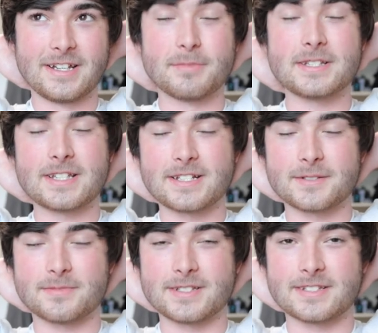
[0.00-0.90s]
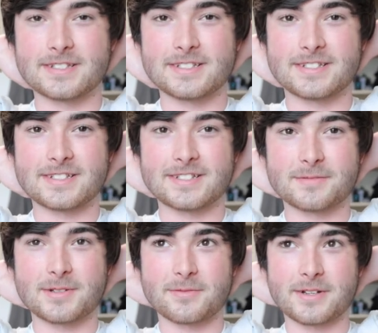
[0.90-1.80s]
BSTAT is business
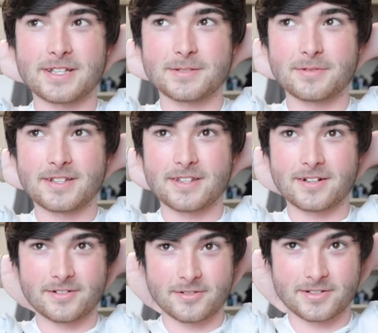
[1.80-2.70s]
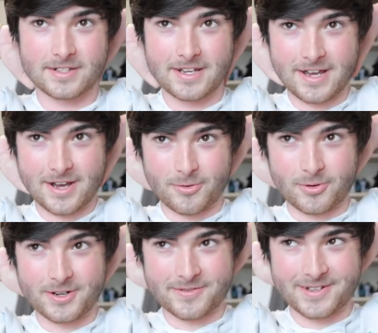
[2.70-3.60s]
statistics, by the way. It's probably the hard, or it's
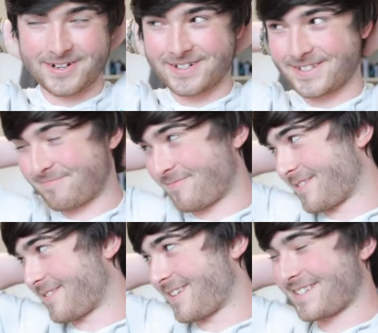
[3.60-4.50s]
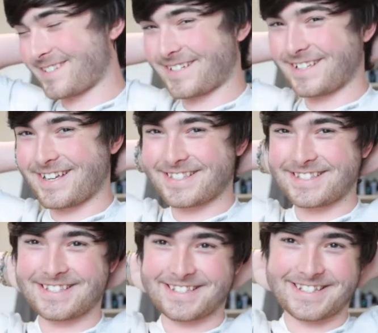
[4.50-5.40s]
one of the hardest prerequisite
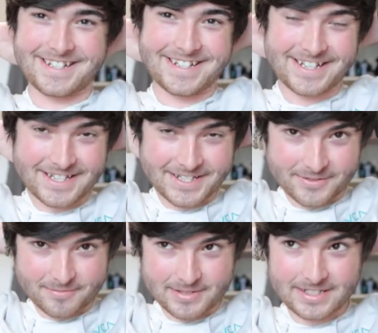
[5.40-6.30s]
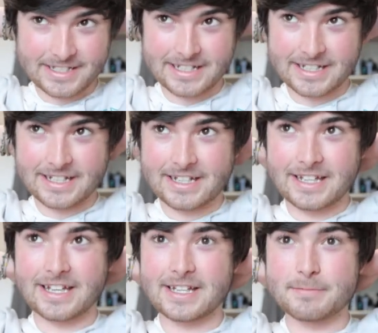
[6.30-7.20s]
classes uh, at UMD
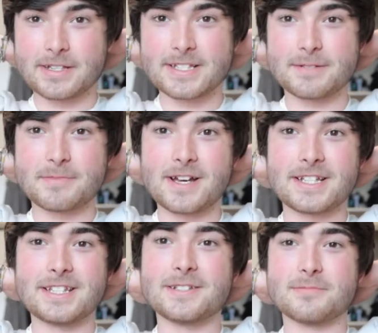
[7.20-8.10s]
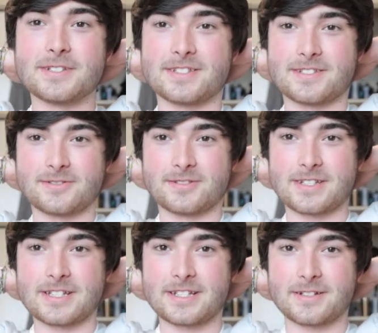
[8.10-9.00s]
and because I'm not in the business school
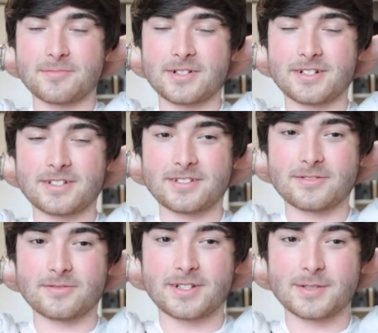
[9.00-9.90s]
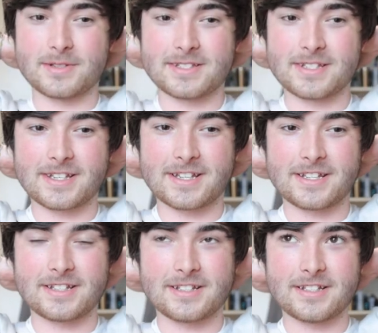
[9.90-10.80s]
yet, I'm trying to do as best as I
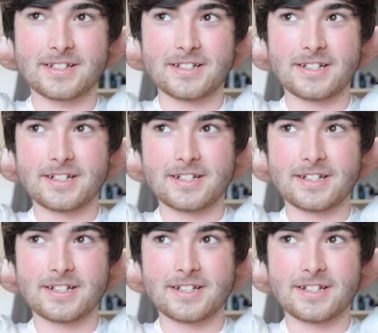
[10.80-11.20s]
can in it.